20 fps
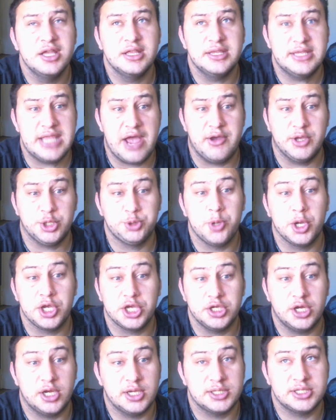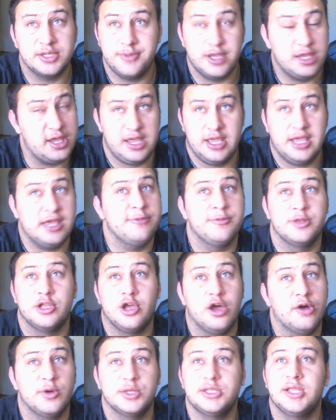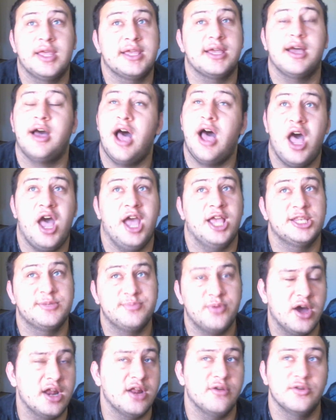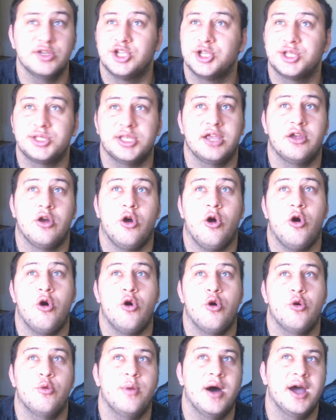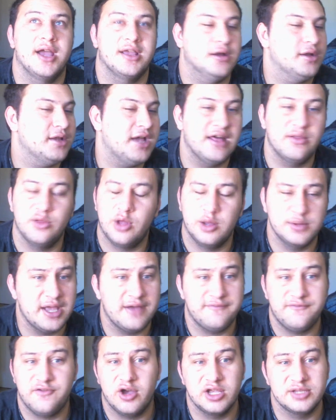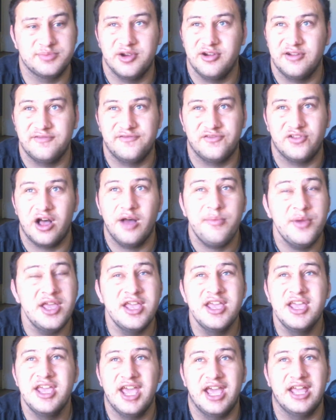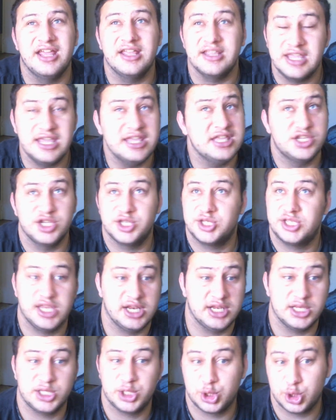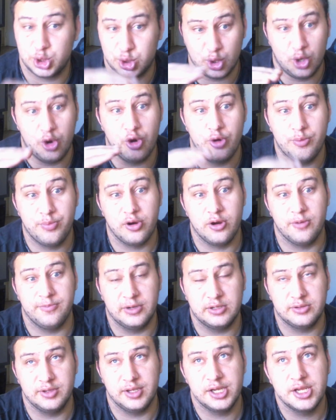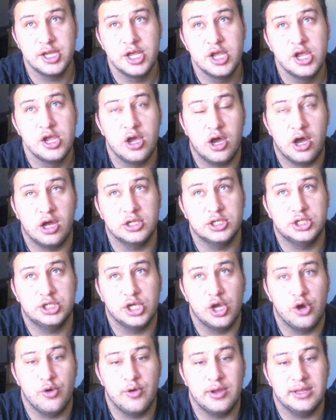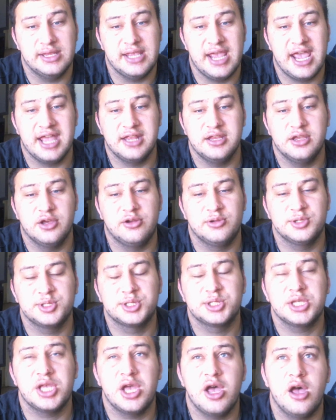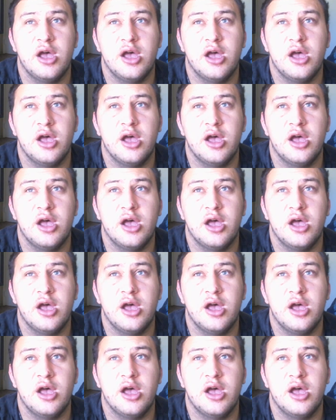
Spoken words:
That was fucking awesome. Yeah, even though it wasn't like a high spot, it was just like, oh my god, I love that Fosbury flop. And he just hit it so perfectly on Joe and Daniels.